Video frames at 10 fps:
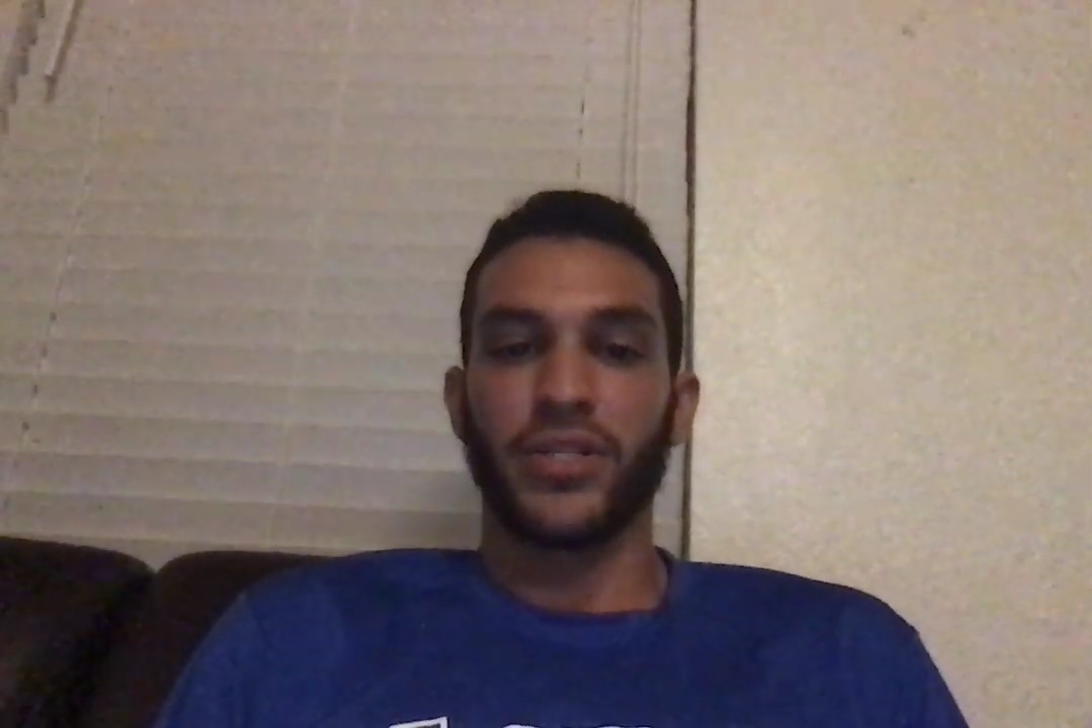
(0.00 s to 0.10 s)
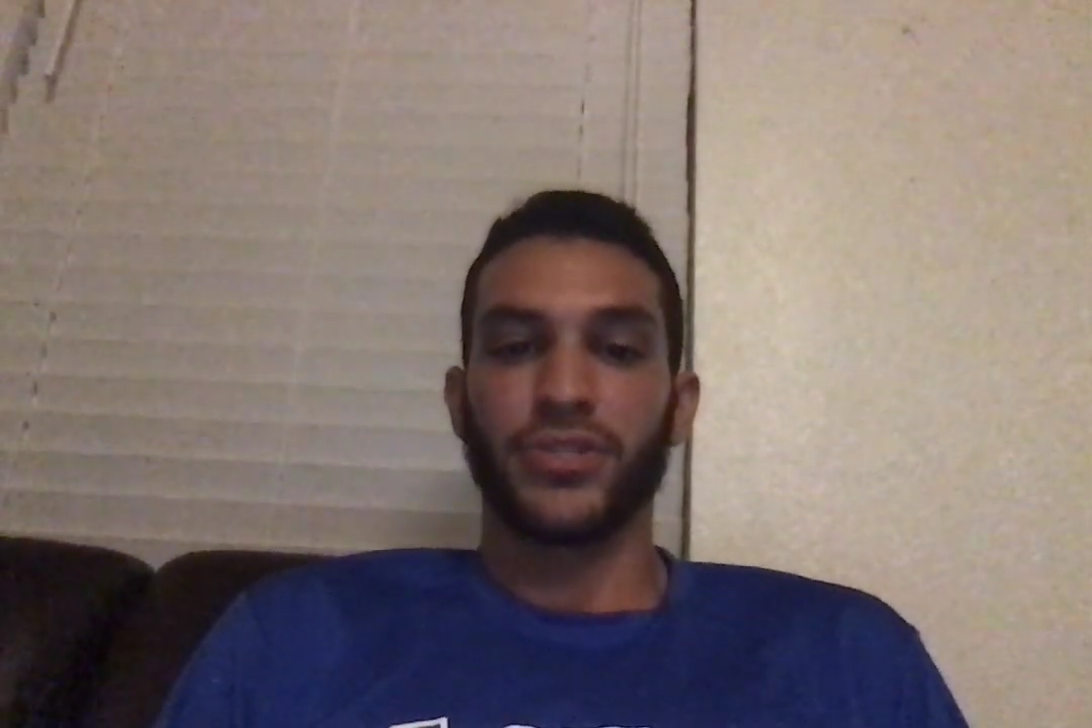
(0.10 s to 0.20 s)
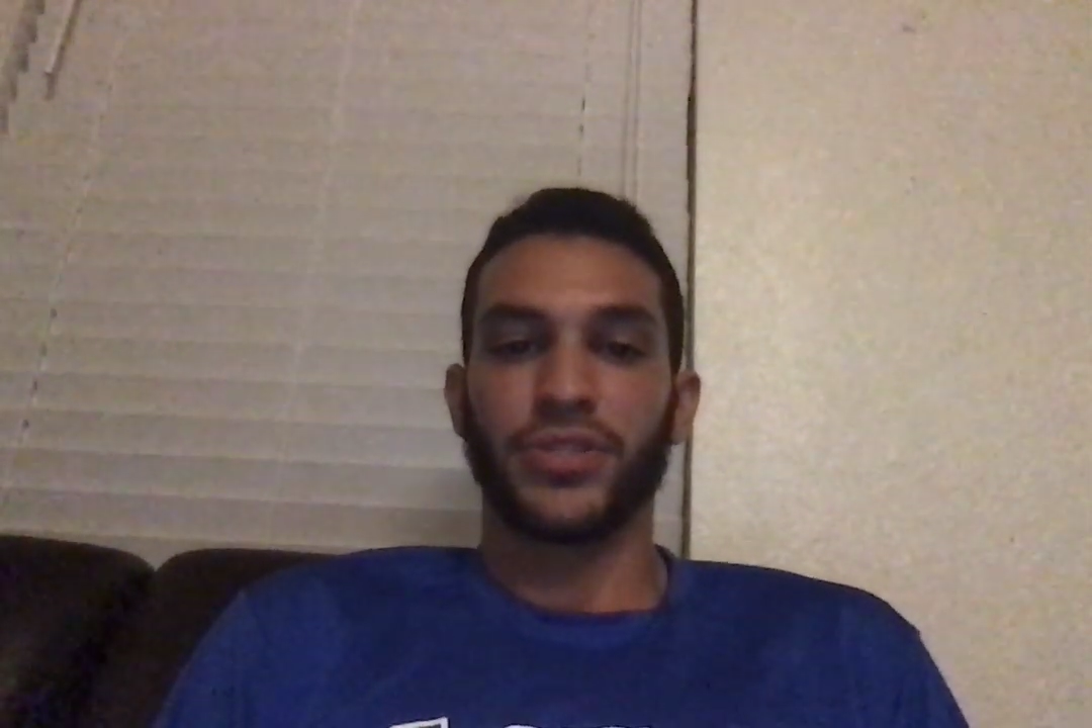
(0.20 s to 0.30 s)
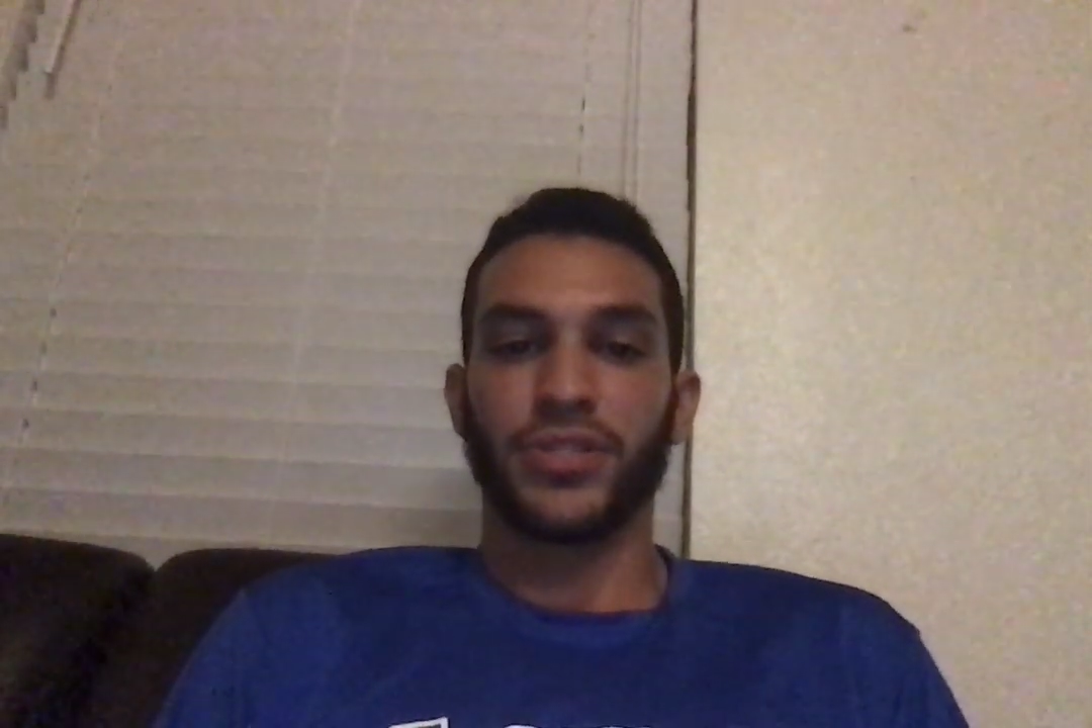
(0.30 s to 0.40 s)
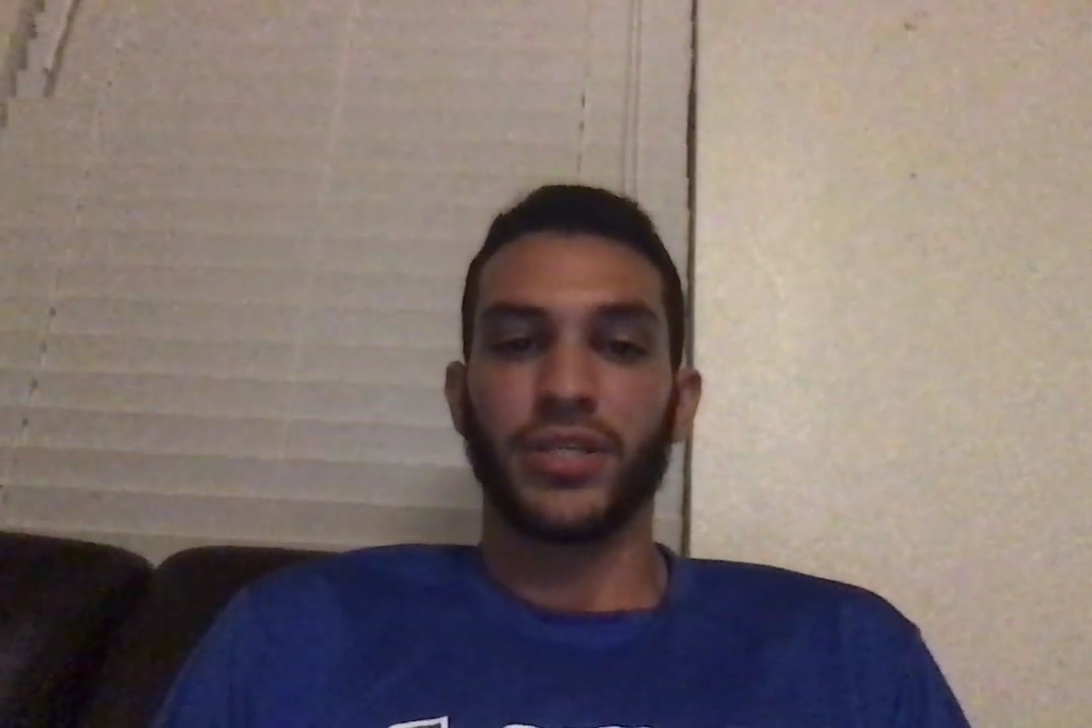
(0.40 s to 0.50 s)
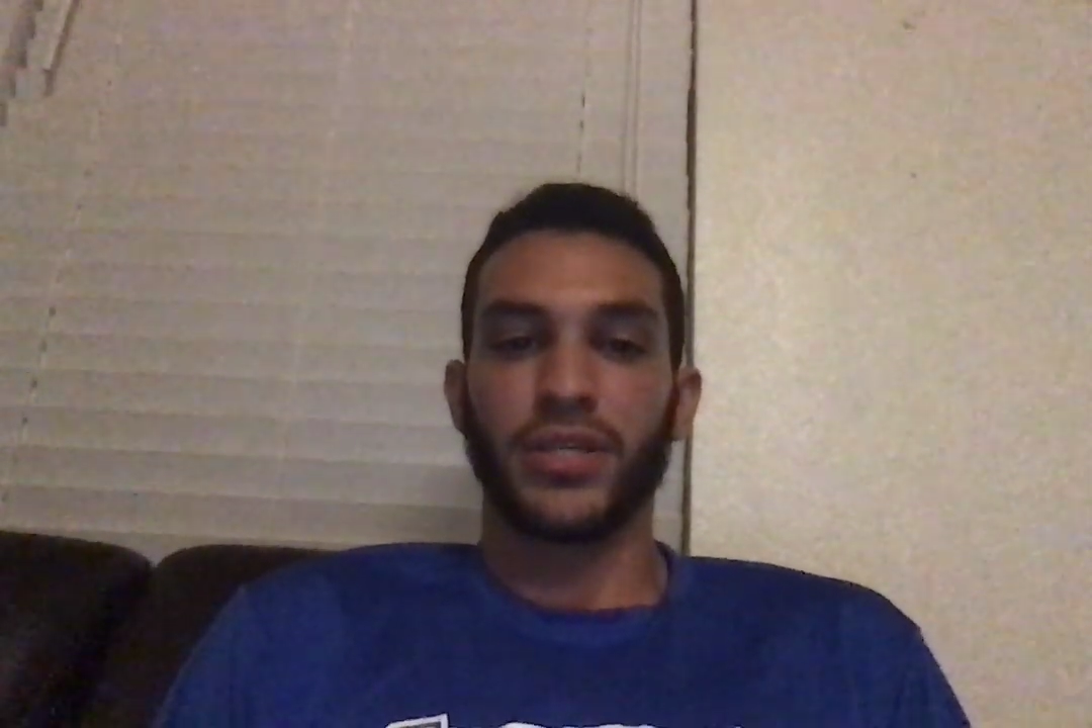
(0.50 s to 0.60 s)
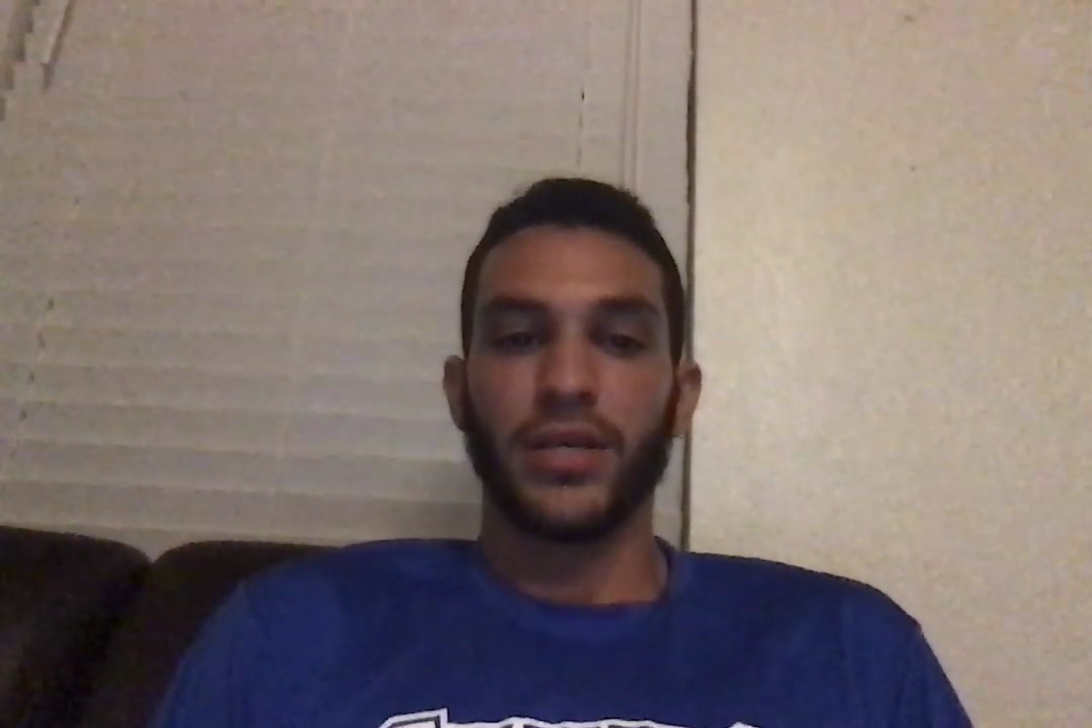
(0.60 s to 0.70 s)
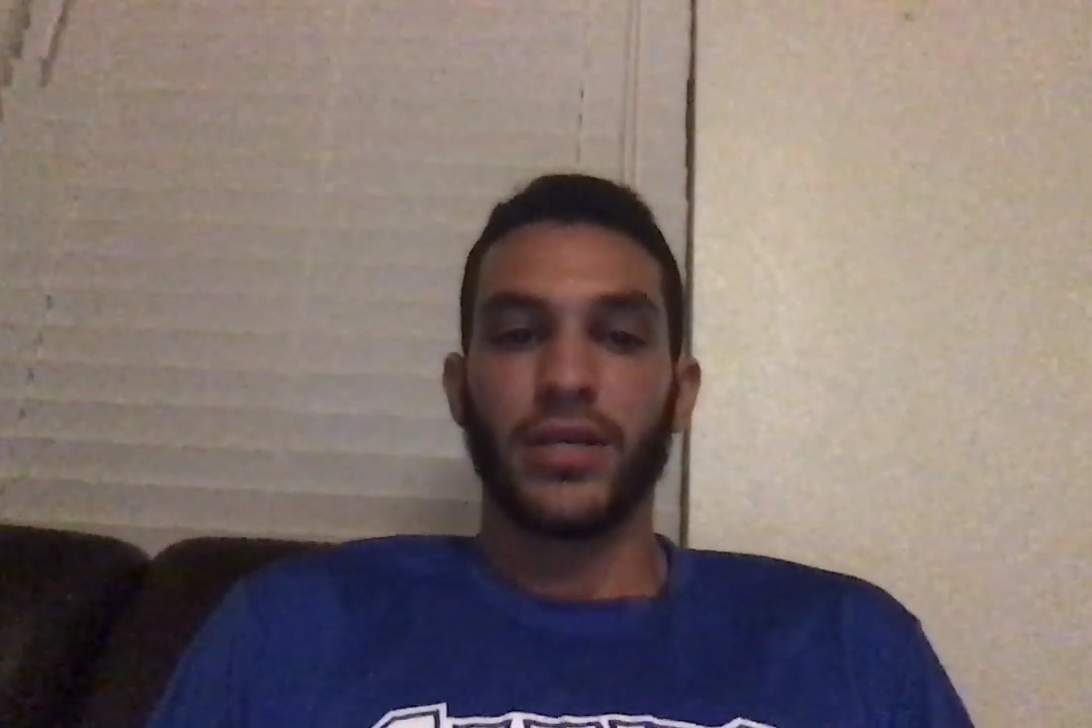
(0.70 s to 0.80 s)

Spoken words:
interesting.